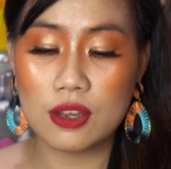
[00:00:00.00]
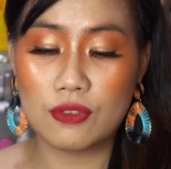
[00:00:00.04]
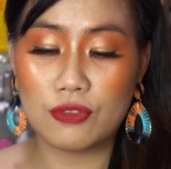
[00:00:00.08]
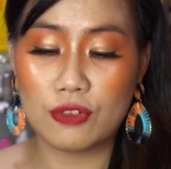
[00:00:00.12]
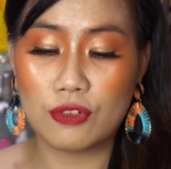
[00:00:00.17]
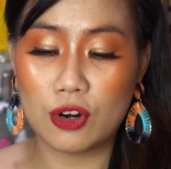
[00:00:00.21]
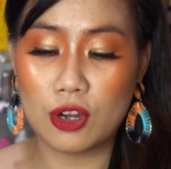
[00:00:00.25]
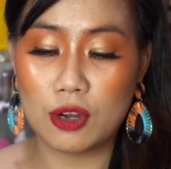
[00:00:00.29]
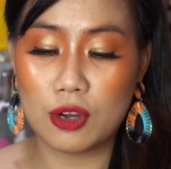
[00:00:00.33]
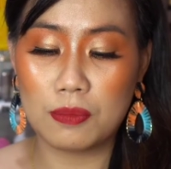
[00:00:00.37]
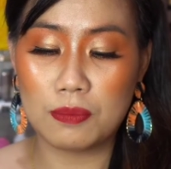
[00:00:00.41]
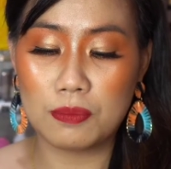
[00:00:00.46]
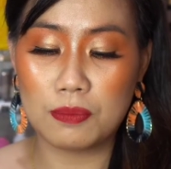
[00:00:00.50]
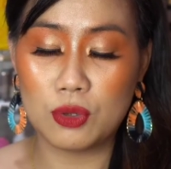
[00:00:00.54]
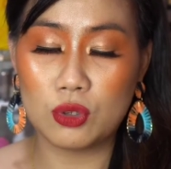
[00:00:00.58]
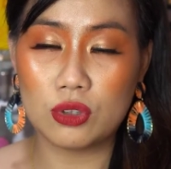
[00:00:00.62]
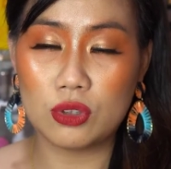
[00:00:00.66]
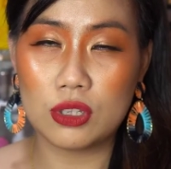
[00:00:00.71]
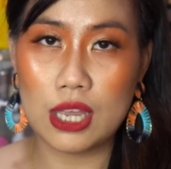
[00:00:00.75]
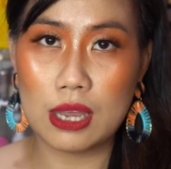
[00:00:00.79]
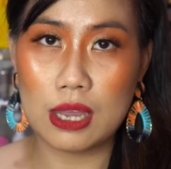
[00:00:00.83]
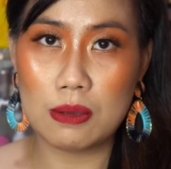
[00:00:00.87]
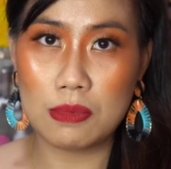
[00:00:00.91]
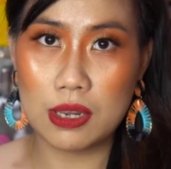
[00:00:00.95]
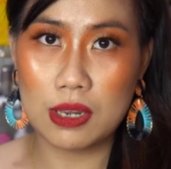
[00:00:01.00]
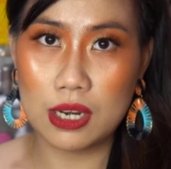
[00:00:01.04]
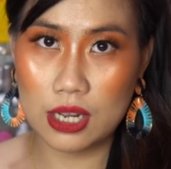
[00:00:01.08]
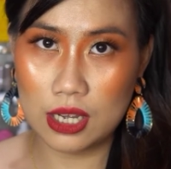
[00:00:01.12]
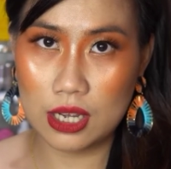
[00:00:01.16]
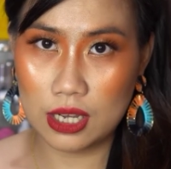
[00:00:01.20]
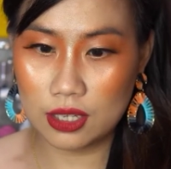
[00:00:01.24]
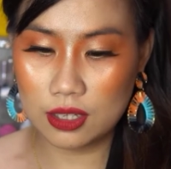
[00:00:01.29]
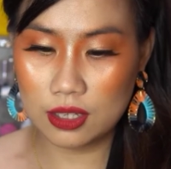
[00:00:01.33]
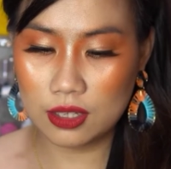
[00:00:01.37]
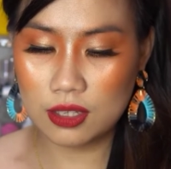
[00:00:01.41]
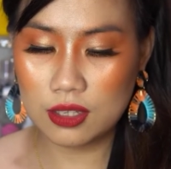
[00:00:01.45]
from Beauty
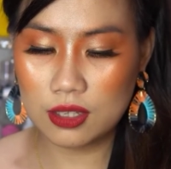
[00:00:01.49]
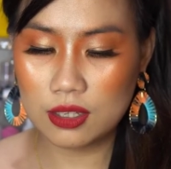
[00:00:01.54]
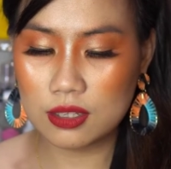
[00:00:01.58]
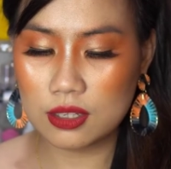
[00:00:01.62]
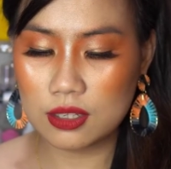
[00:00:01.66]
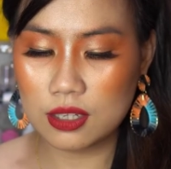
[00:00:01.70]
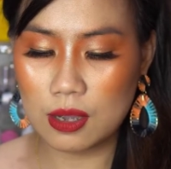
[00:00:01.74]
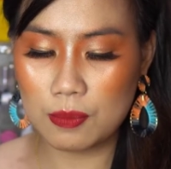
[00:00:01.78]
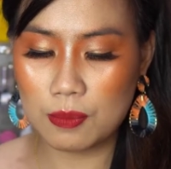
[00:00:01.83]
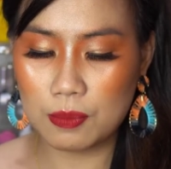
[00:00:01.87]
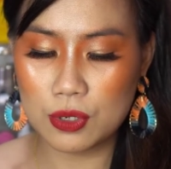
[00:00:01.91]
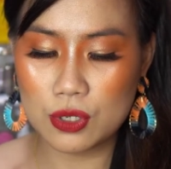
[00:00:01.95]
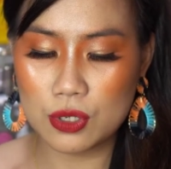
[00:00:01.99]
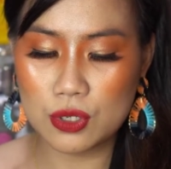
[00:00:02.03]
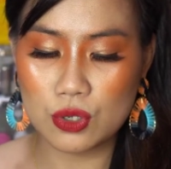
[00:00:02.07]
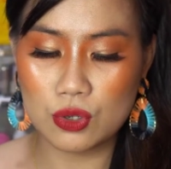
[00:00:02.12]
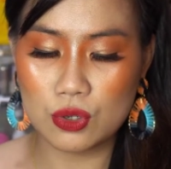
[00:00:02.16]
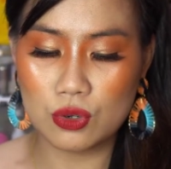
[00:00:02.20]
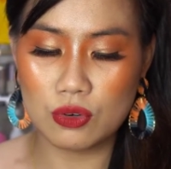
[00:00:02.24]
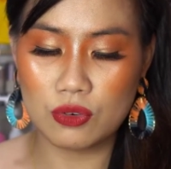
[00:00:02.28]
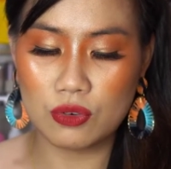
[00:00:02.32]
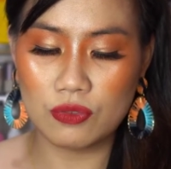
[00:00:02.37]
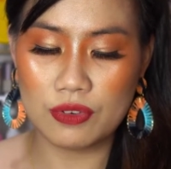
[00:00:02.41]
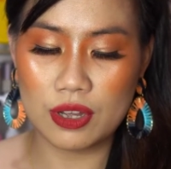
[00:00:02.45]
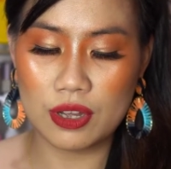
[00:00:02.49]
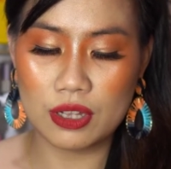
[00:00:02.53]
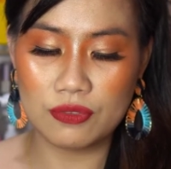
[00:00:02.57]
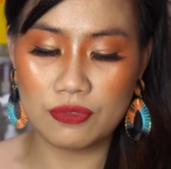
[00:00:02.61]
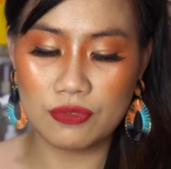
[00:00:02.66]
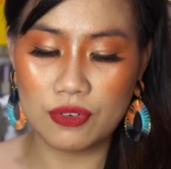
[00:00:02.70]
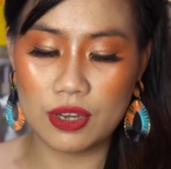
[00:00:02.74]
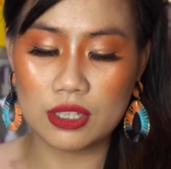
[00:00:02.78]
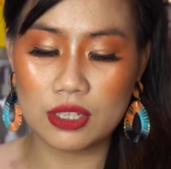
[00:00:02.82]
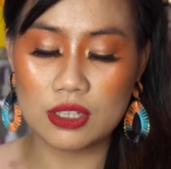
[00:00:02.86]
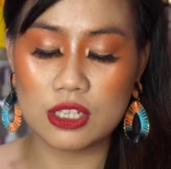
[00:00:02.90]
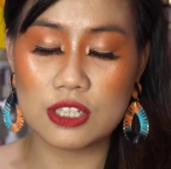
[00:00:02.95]
M&L, tapos yung
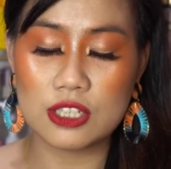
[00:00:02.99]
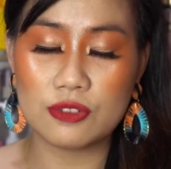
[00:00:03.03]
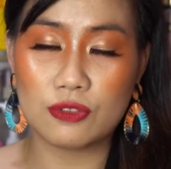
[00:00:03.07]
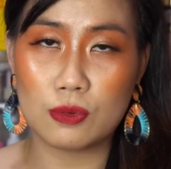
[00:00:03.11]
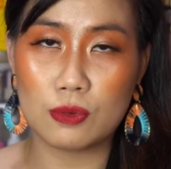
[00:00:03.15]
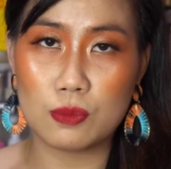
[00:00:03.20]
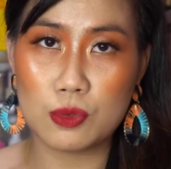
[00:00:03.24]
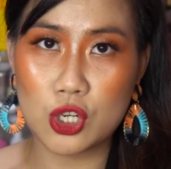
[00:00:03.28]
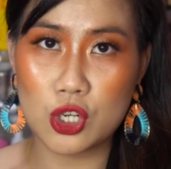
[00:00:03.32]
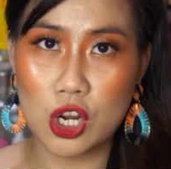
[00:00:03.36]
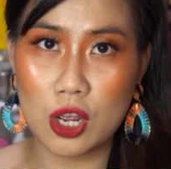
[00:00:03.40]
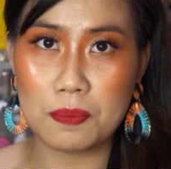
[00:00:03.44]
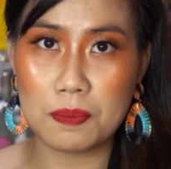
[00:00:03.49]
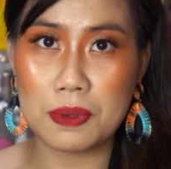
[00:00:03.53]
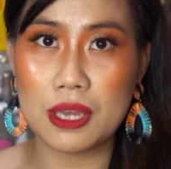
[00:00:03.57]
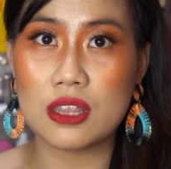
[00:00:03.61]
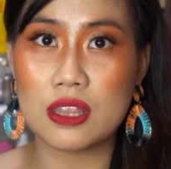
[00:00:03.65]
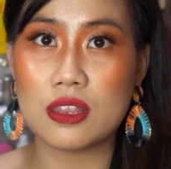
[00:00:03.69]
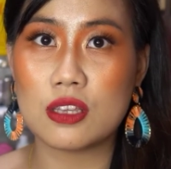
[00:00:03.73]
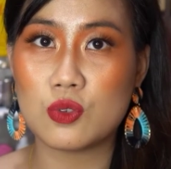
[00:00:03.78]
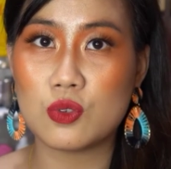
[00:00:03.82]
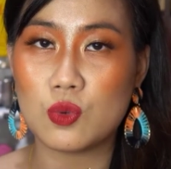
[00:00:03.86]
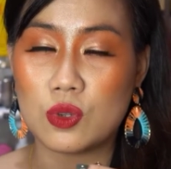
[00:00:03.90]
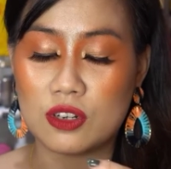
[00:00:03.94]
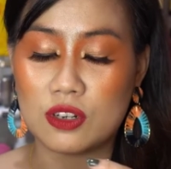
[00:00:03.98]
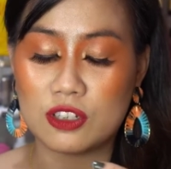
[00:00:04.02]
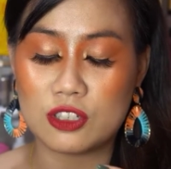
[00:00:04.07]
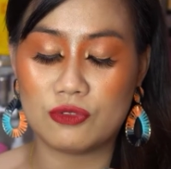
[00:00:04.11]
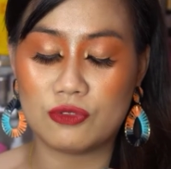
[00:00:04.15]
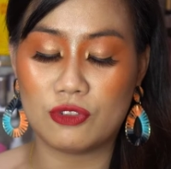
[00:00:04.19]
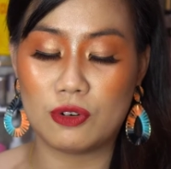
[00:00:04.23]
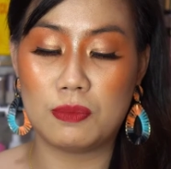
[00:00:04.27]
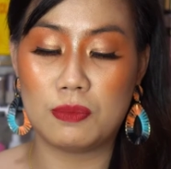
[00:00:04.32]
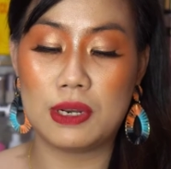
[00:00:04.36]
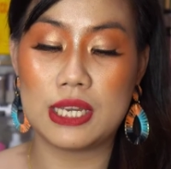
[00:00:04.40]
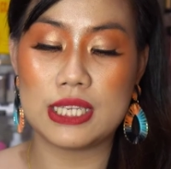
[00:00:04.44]
velvet is from Shopee, and this one is
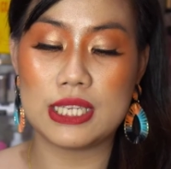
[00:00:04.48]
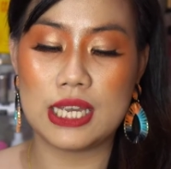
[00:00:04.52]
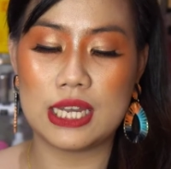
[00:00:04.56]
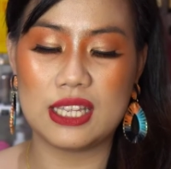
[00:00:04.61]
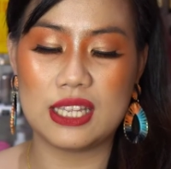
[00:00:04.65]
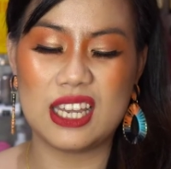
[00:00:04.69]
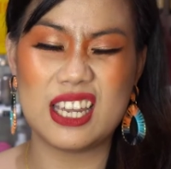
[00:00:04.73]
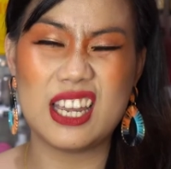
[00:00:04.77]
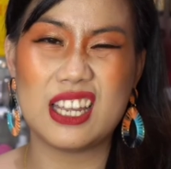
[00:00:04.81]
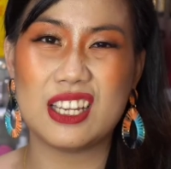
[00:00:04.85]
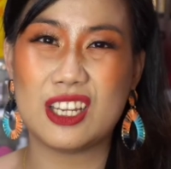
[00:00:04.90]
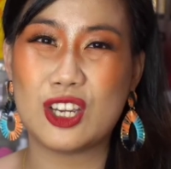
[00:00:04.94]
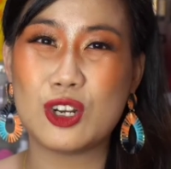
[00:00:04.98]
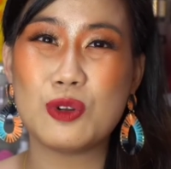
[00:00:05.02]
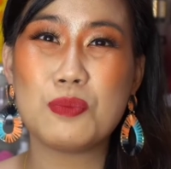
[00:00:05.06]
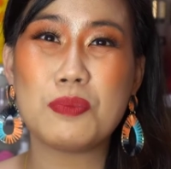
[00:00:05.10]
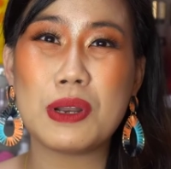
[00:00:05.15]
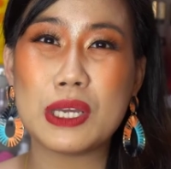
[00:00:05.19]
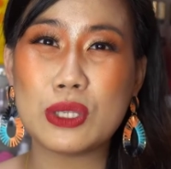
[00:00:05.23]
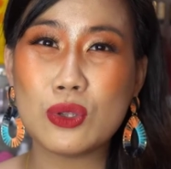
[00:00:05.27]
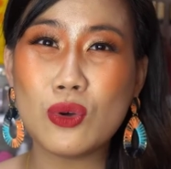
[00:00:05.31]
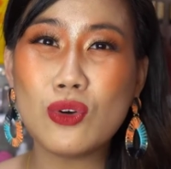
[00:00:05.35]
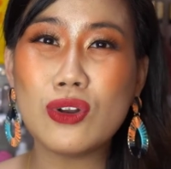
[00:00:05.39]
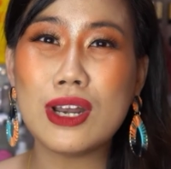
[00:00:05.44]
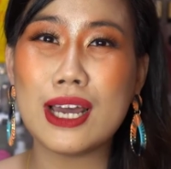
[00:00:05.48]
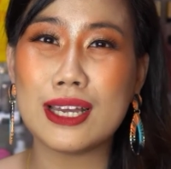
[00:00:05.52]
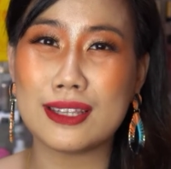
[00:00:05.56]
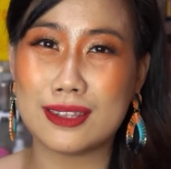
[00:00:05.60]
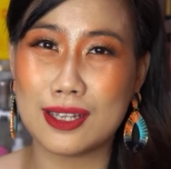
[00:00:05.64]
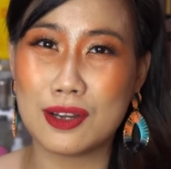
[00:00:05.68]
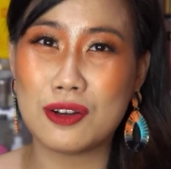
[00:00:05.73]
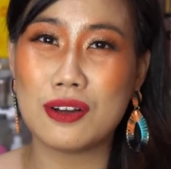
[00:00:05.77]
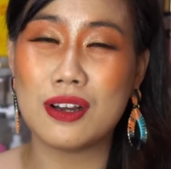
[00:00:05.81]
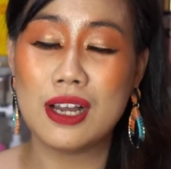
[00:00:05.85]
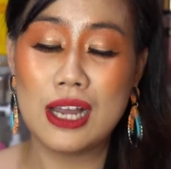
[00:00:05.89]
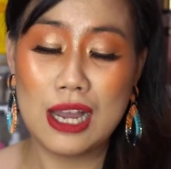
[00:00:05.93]
from Lazada. Ayan, kinumpleto ko lahat
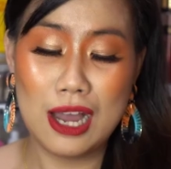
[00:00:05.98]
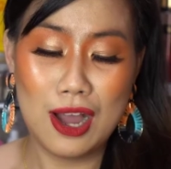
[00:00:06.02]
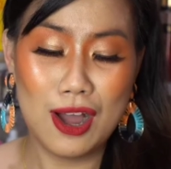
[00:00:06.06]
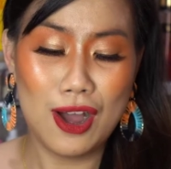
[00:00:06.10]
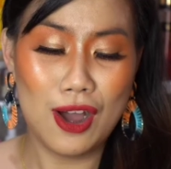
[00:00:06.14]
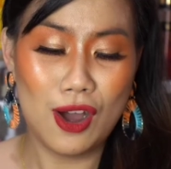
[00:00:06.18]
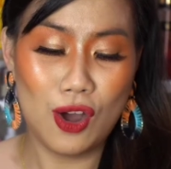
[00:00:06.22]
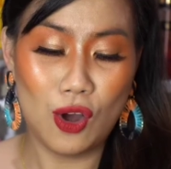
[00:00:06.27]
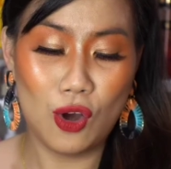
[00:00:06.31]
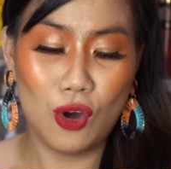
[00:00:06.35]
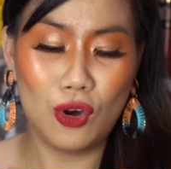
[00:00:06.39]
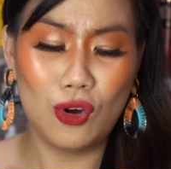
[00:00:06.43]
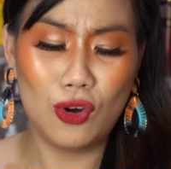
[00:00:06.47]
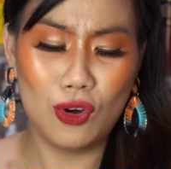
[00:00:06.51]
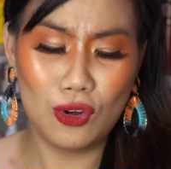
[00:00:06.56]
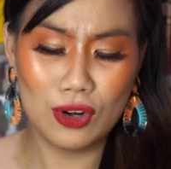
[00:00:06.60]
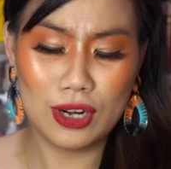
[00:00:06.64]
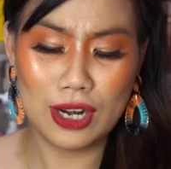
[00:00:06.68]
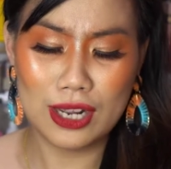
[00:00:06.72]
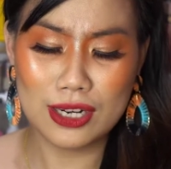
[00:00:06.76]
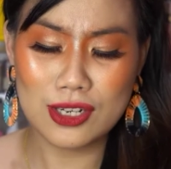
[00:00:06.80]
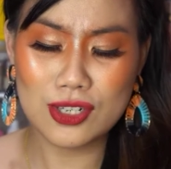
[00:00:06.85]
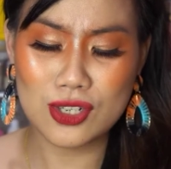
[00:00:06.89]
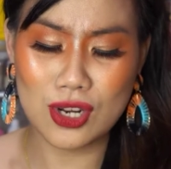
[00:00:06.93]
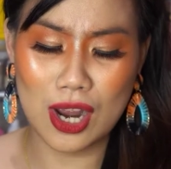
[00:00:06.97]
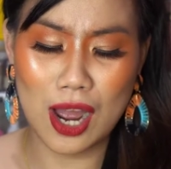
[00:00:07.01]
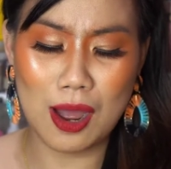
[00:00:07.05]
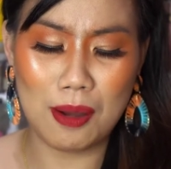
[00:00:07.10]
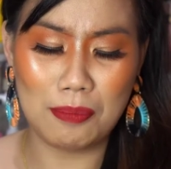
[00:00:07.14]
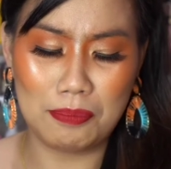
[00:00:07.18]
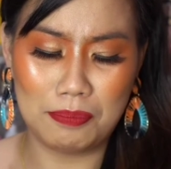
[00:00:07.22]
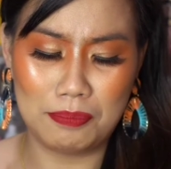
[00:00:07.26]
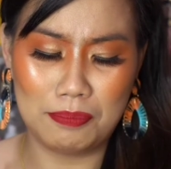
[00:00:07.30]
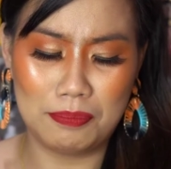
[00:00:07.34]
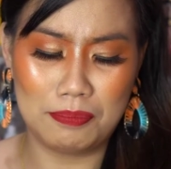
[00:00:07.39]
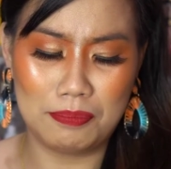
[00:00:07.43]
ng online shop.